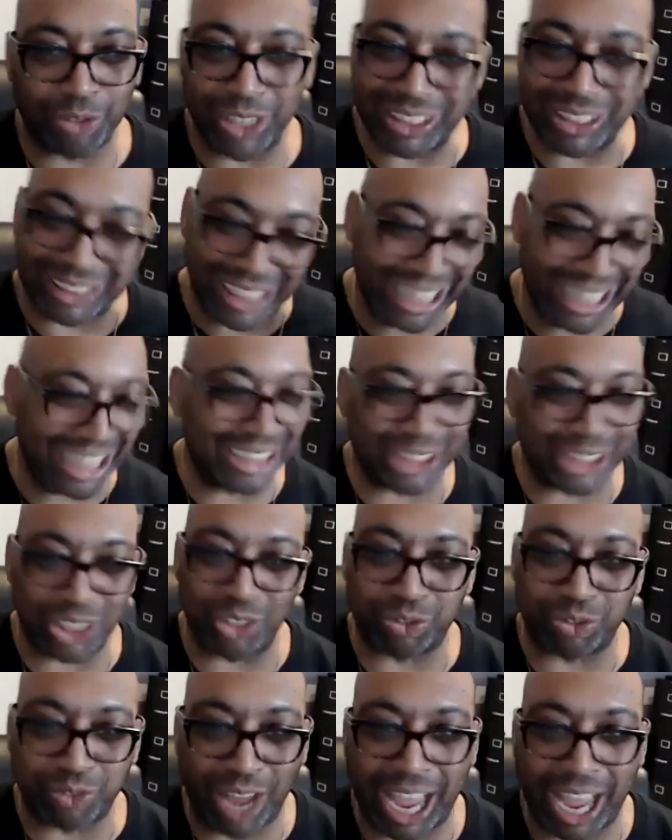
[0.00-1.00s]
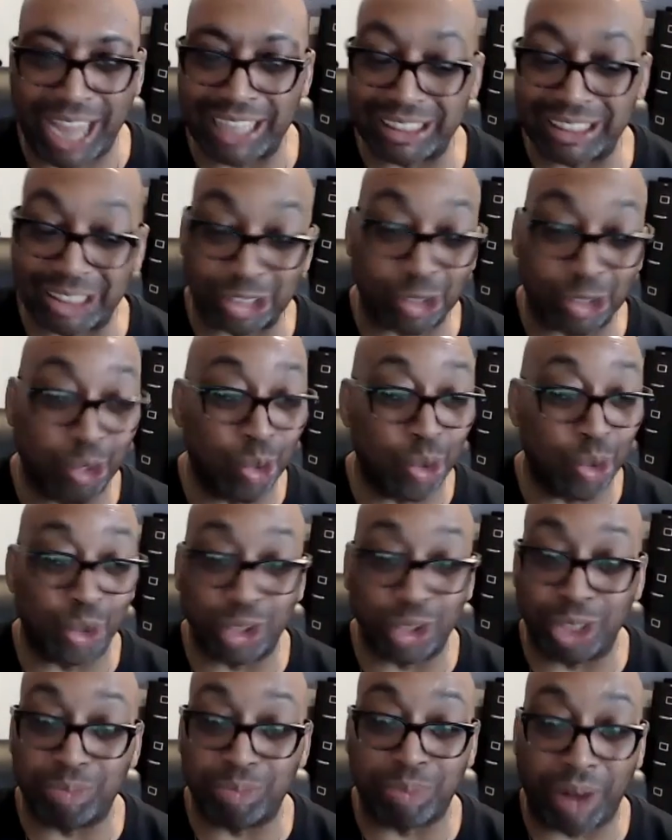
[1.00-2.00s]
He's easy to find. Just
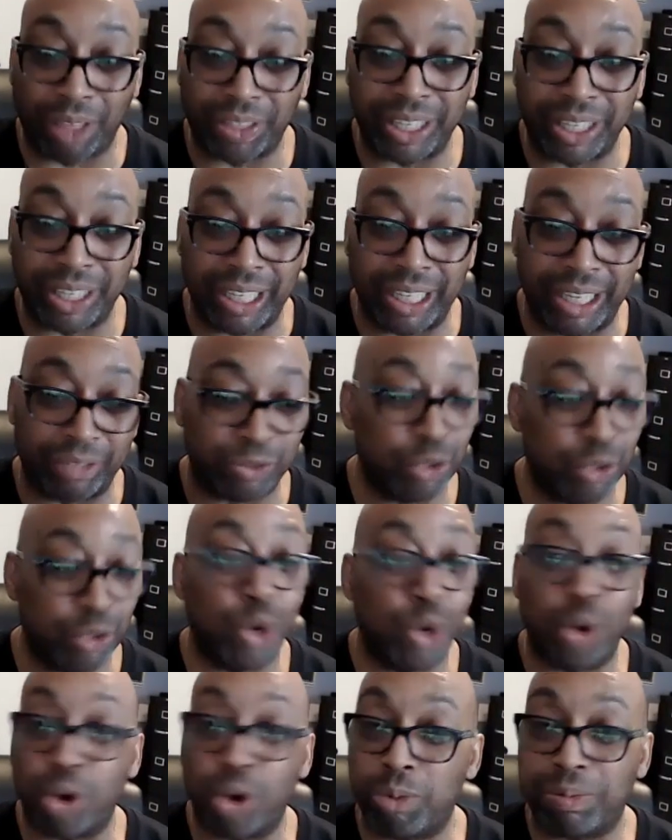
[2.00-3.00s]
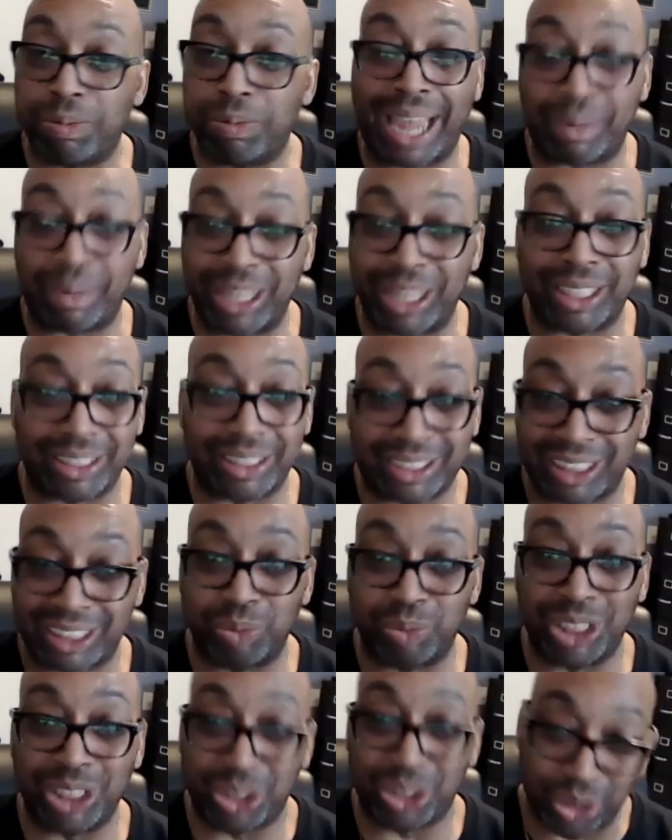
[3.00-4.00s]
Google it, brother. If you Google Black Male
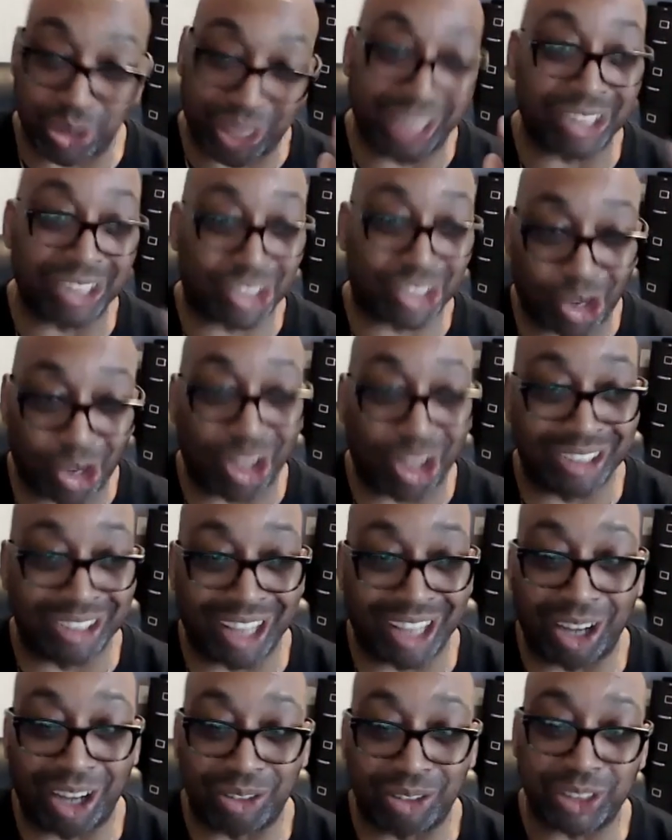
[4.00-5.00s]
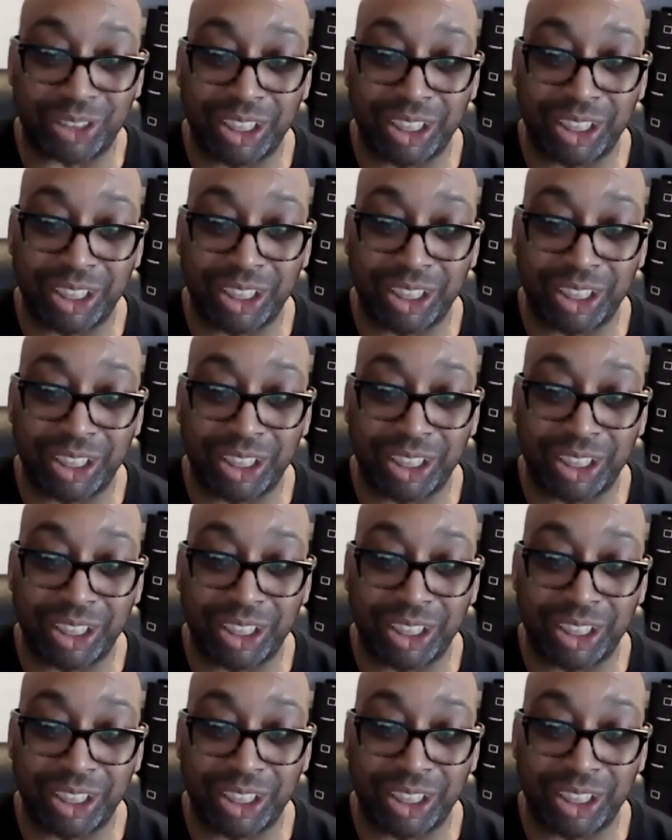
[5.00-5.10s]
Achievement, you'll get Shawn Dove.